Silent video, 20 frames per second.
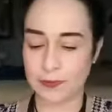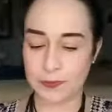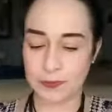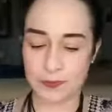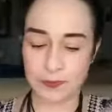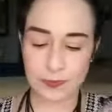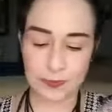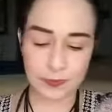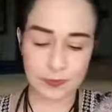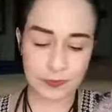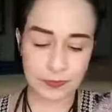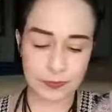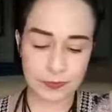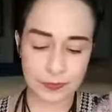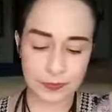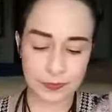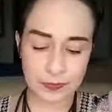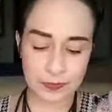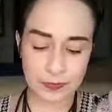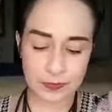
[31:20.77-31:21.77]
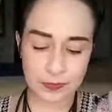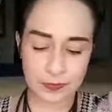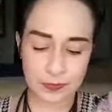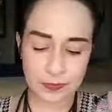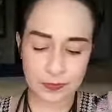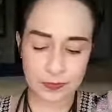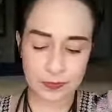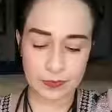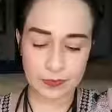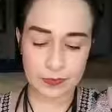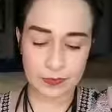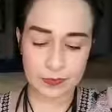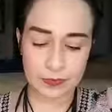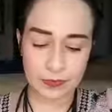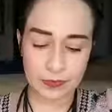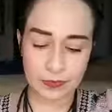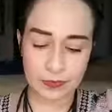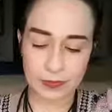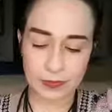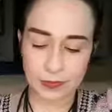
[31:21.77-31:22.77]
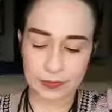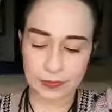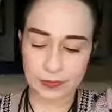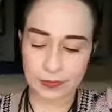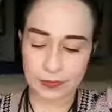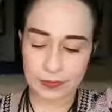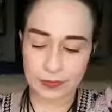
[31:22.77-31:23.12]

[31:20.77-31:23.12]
(no one is talking)